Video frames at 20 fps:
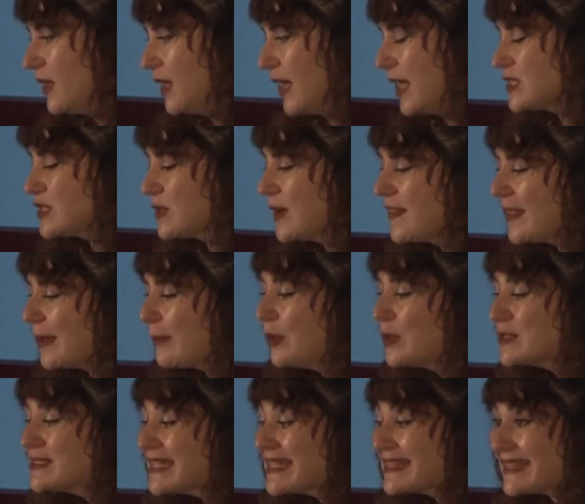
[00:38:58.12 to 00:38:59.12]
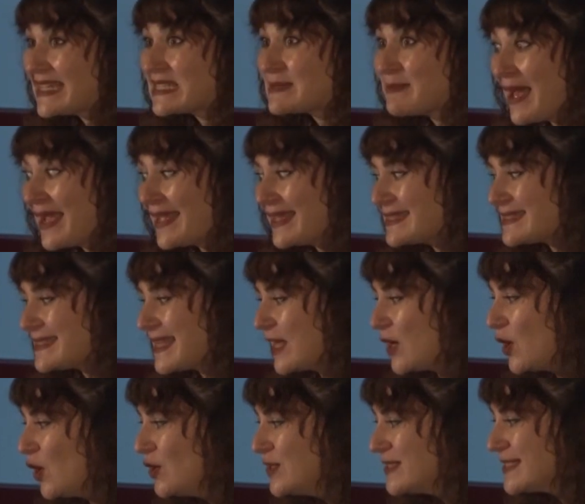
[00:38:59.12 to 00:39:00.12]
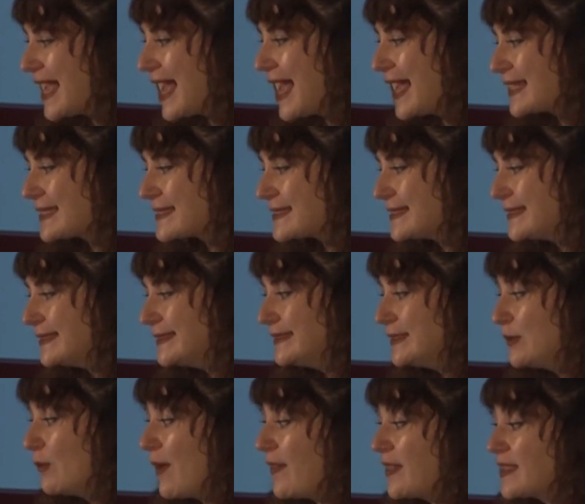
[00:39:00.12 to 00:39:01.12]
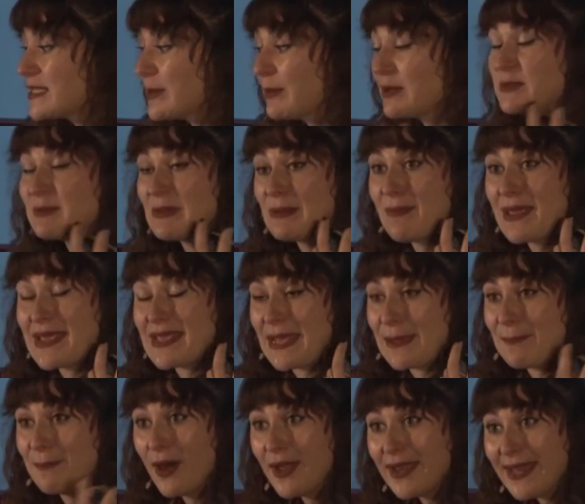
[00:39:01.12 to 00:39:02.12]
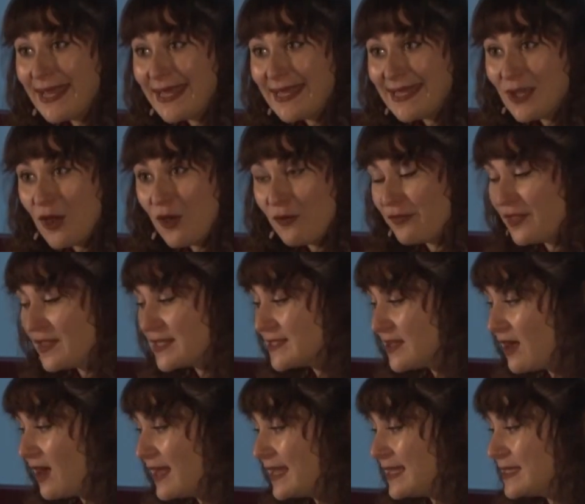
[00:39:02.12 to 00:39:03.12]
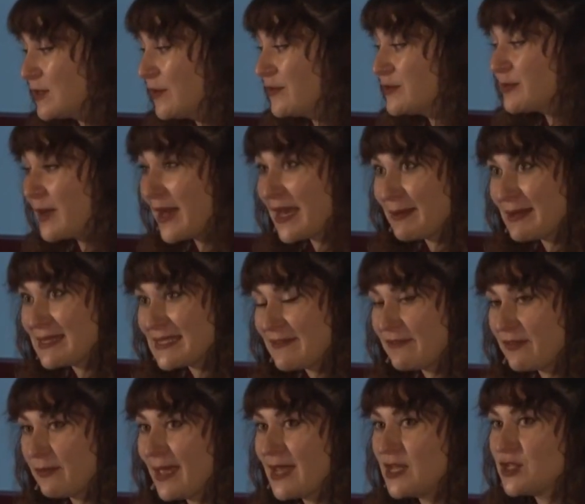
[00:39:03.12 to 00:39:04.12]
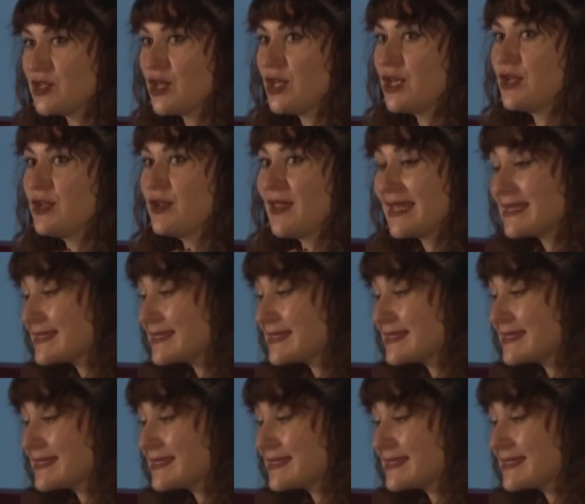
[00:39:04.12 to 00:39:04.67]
And so I think putting things back into that context, whether someone's been making money off the site, off spreading this information, they're